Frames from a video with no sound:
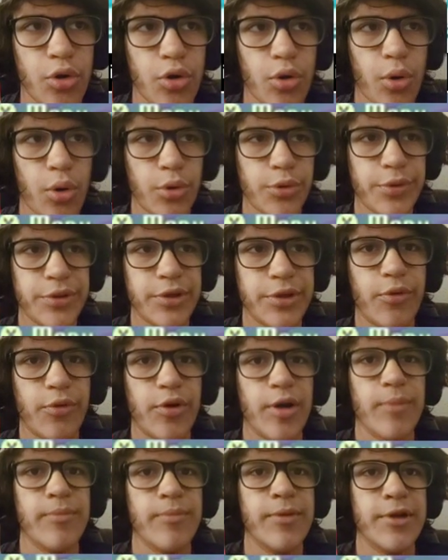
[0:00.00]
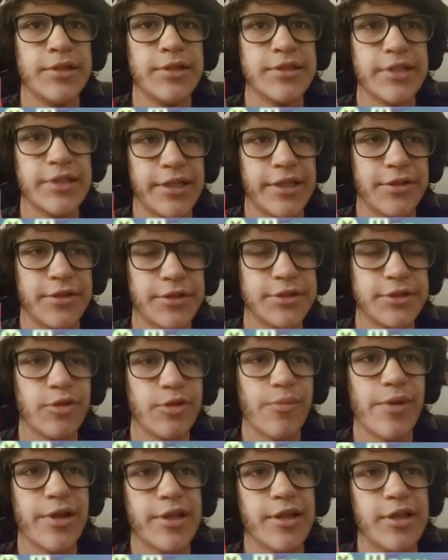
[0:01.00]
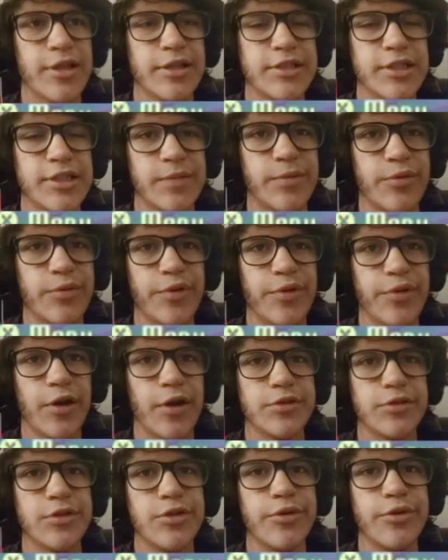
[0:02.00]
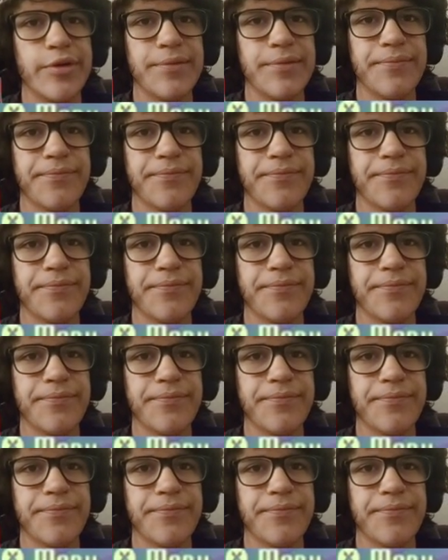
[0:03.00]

or doing the grub, but it's like there's so many that it's like it'd be really hard to do it.